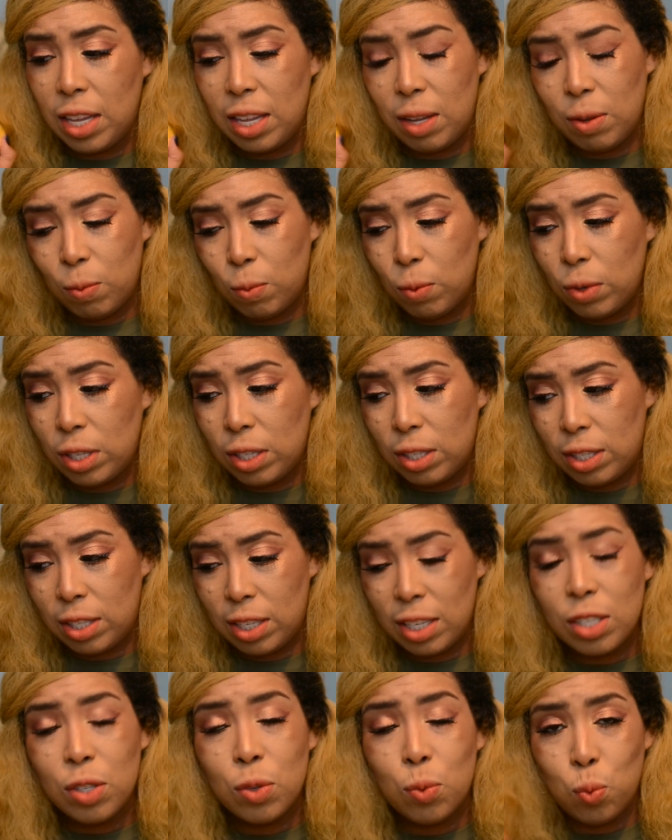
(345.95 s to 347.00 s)

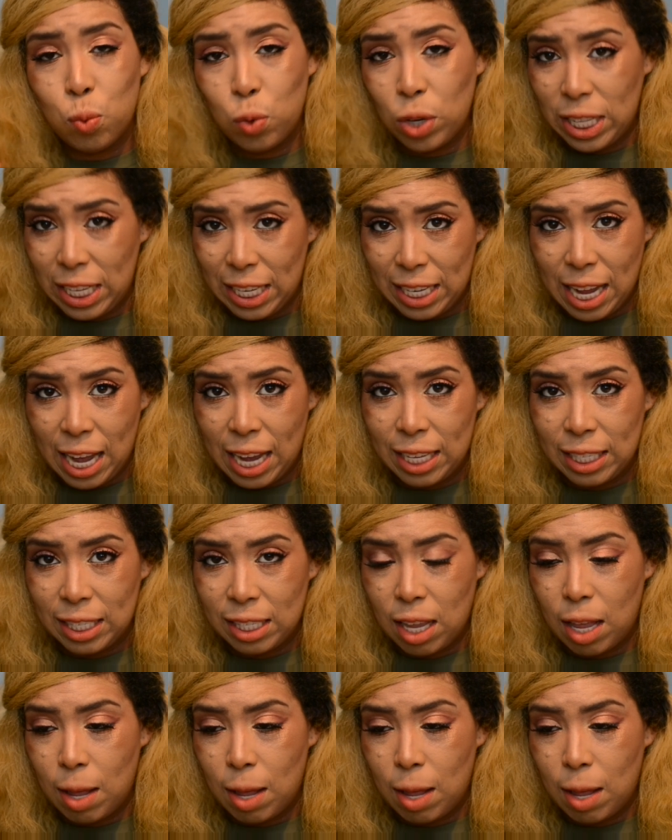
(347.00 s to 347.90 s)
It's really nice.